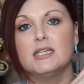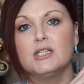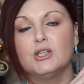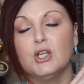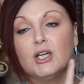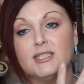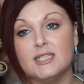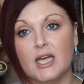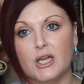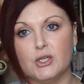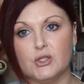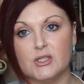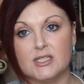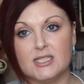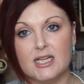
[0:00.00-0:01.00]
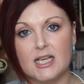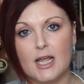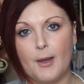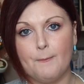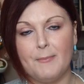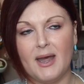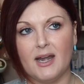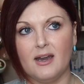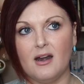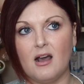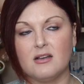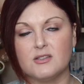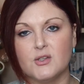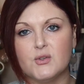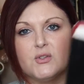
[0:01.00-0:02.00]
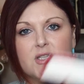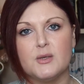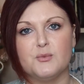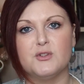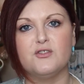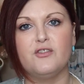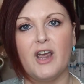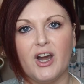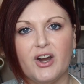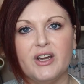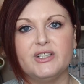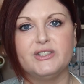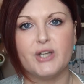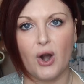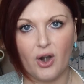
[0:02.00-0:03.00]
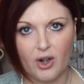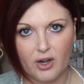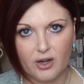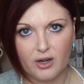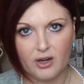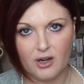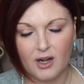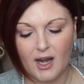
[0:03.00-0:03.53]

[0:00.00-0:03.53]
looked interesting, but it also seems very dark.